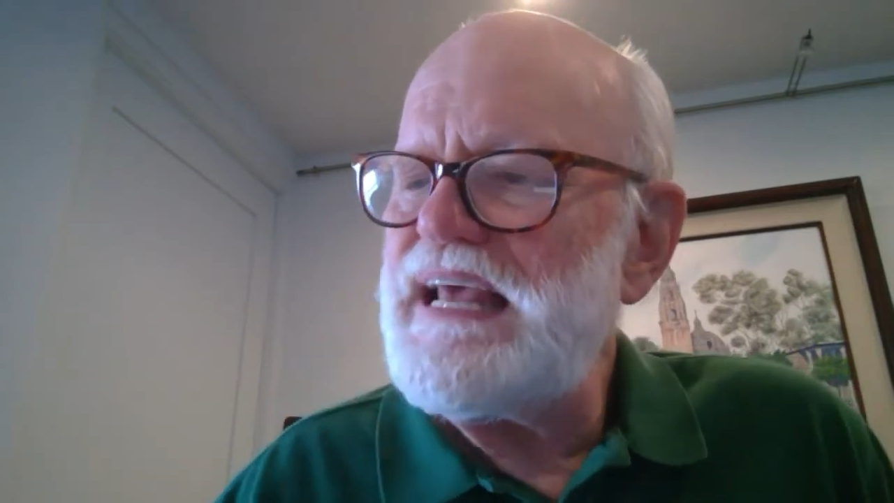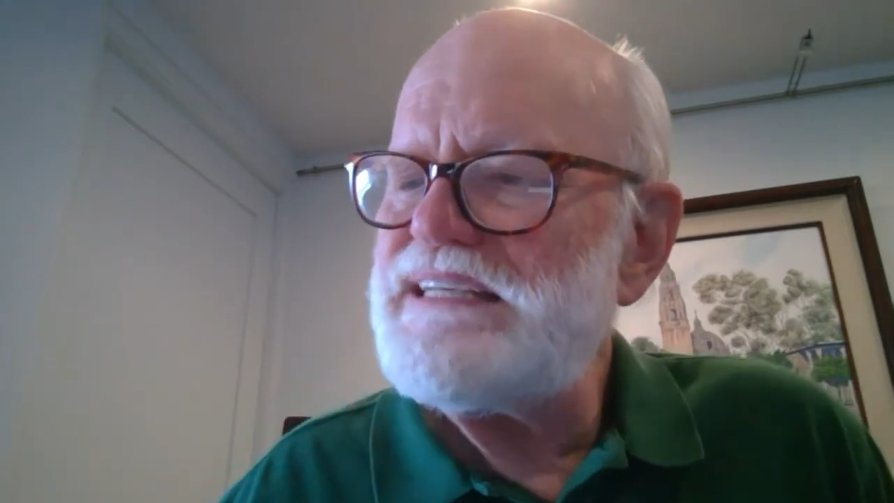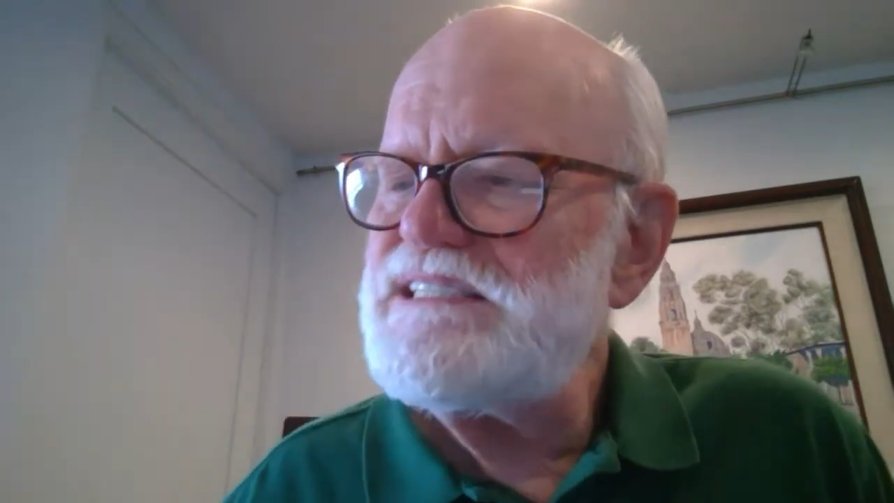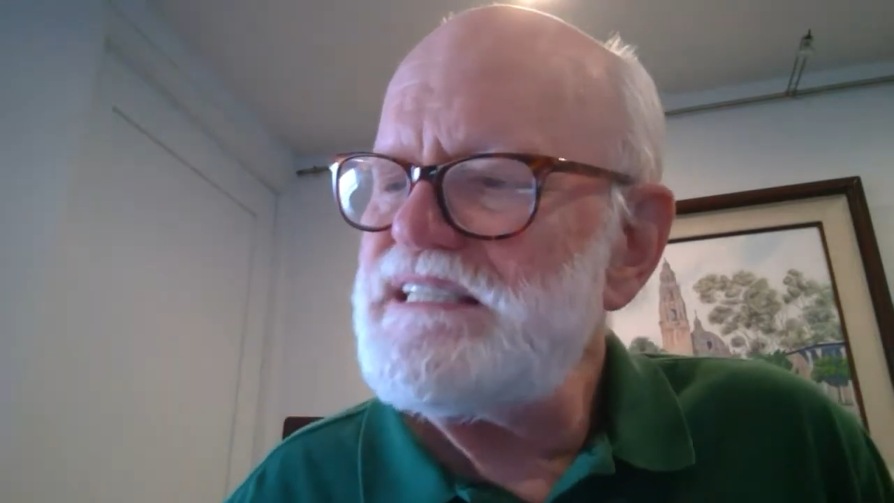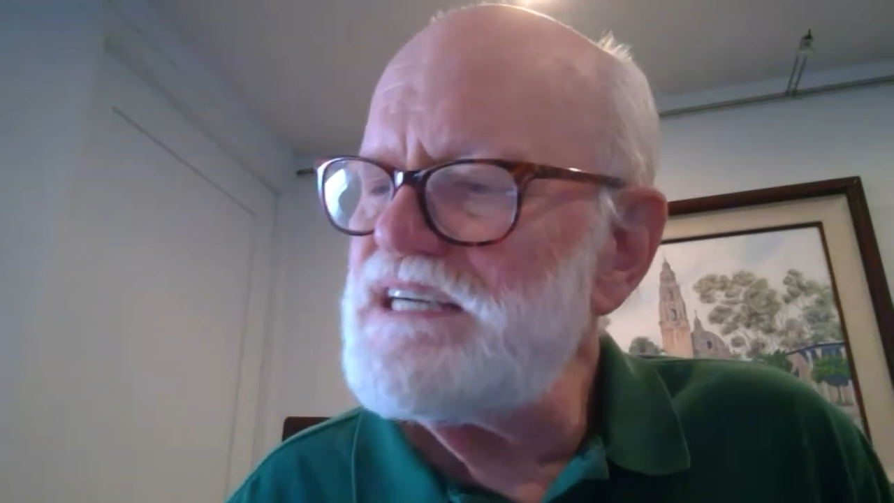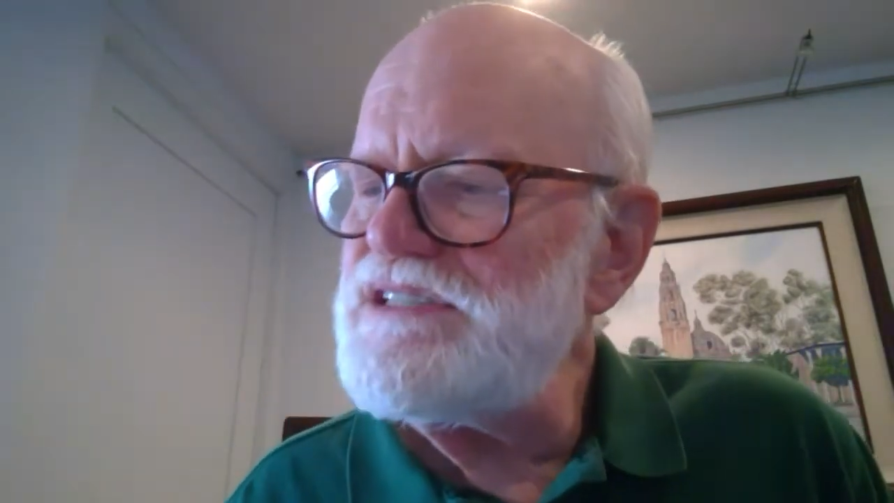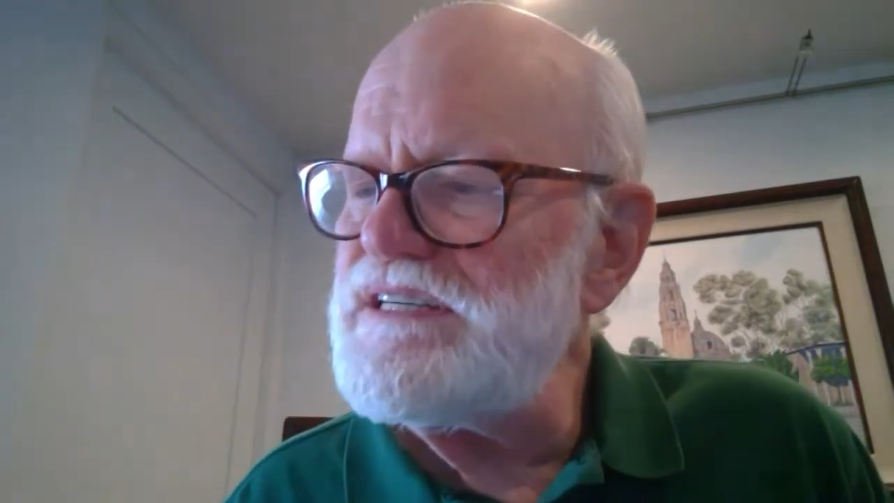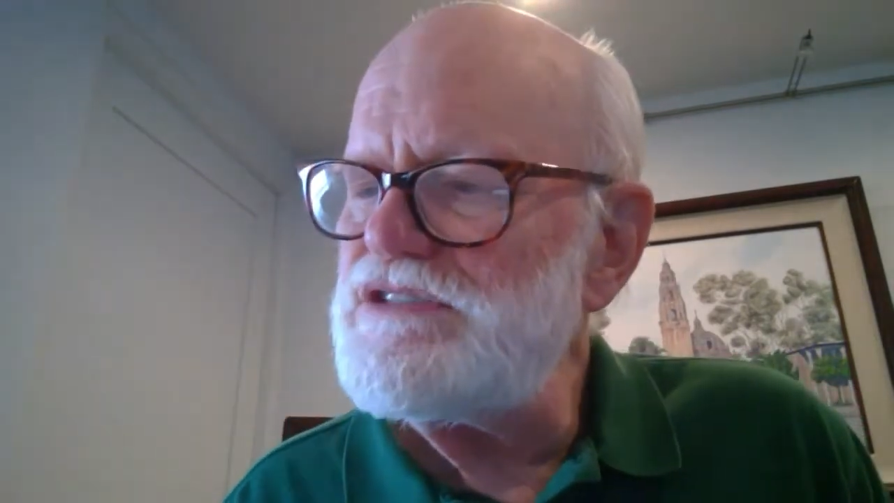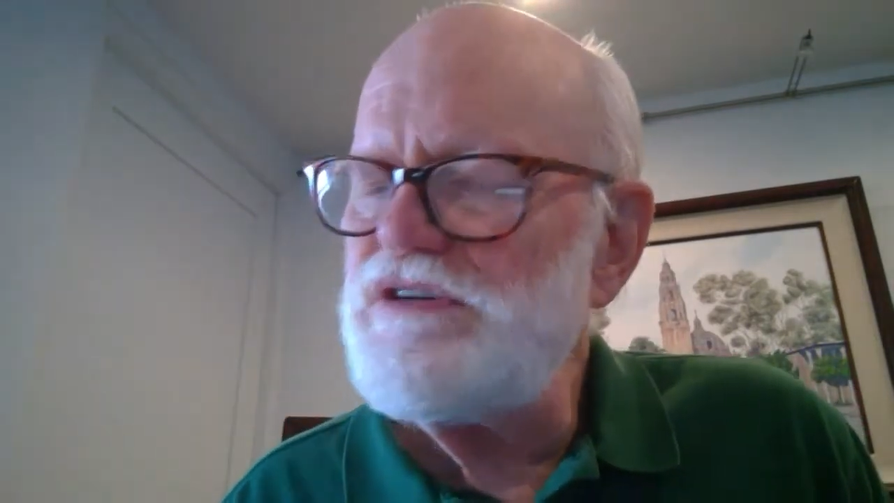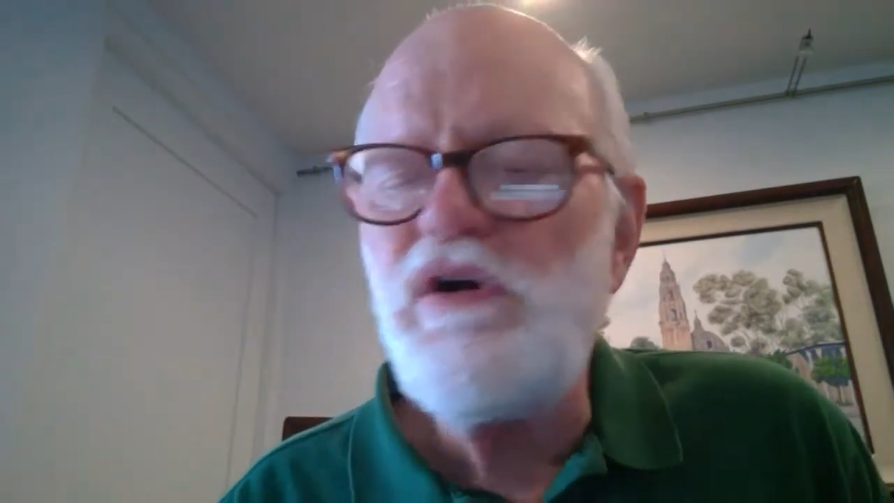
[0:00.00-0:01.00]
the day's session
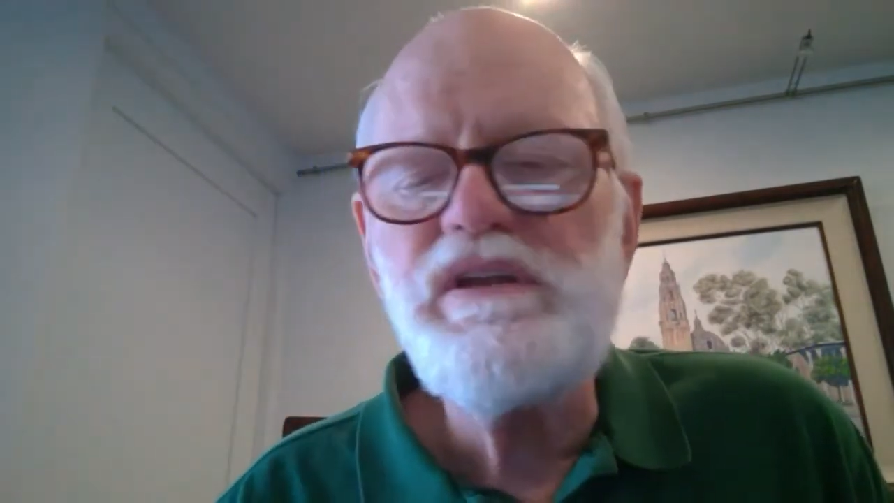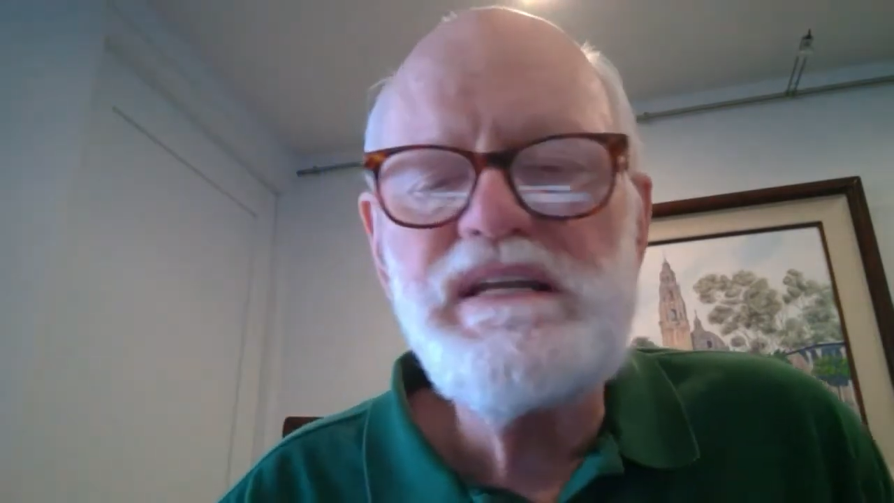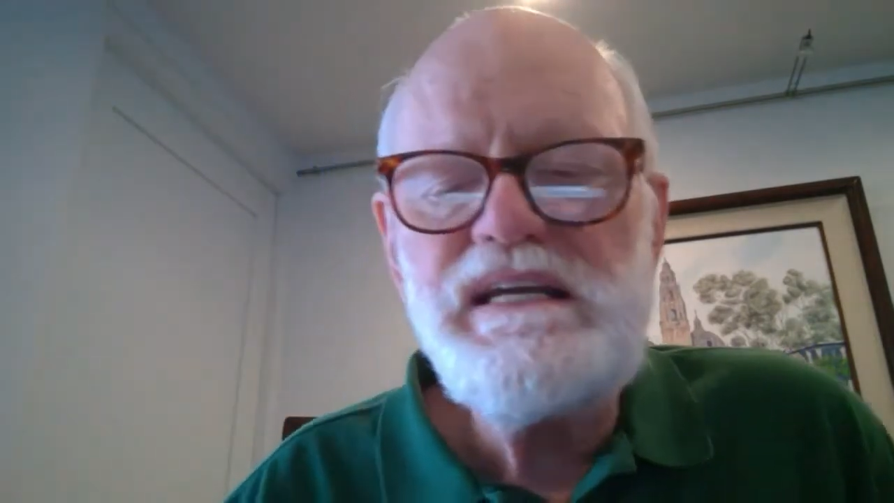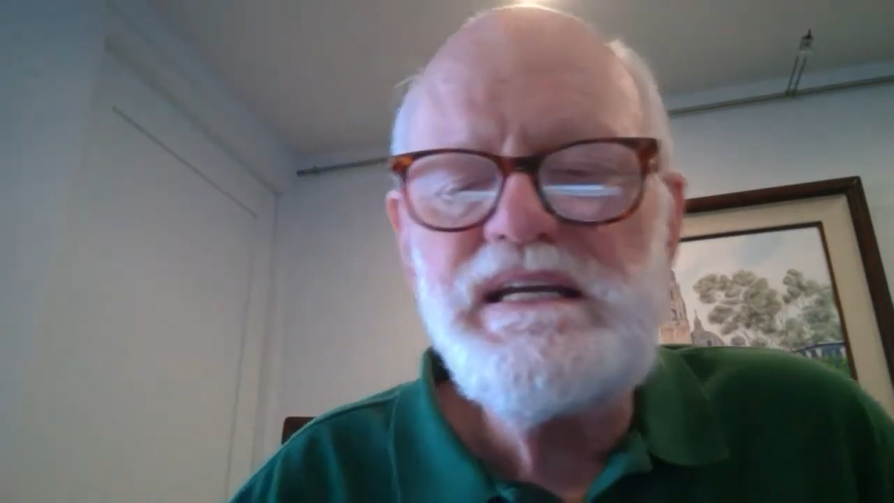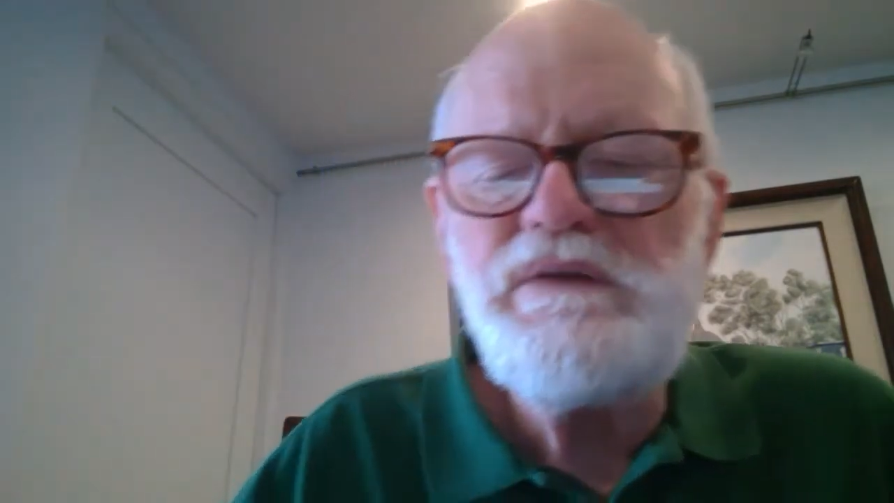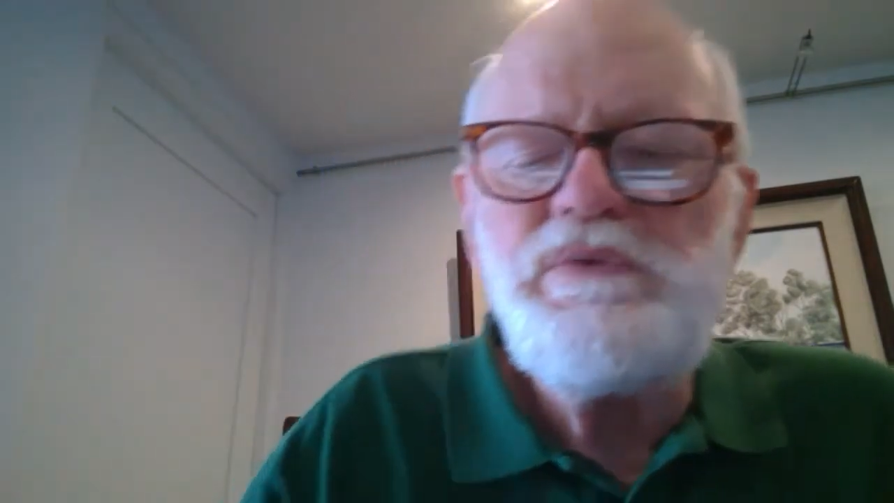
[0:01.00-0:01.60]
is called Leading